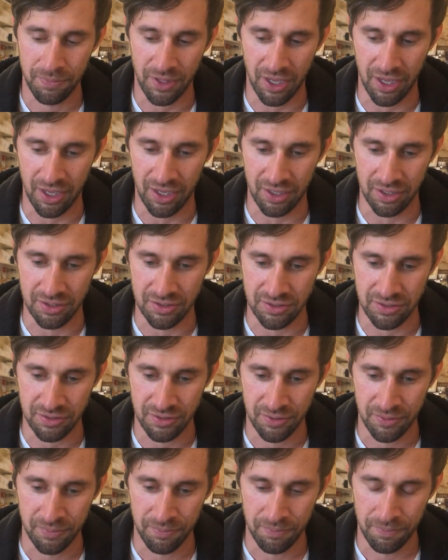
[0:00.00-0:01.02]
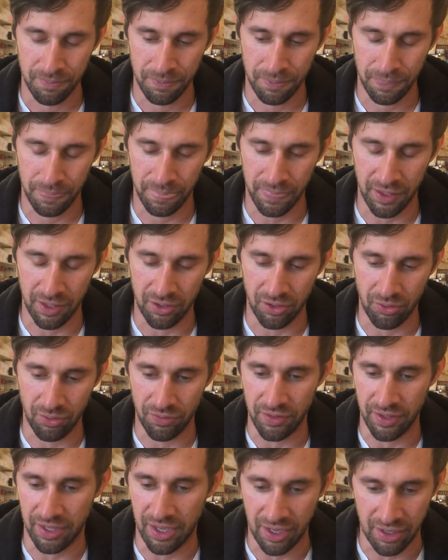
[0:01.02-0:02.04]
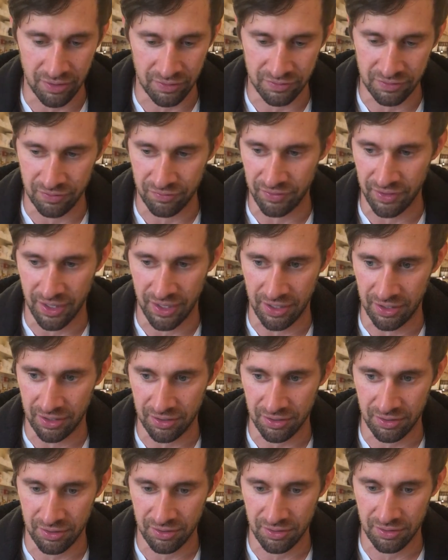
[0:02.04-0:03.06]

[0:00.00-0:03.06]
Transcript: and you know, in the case of like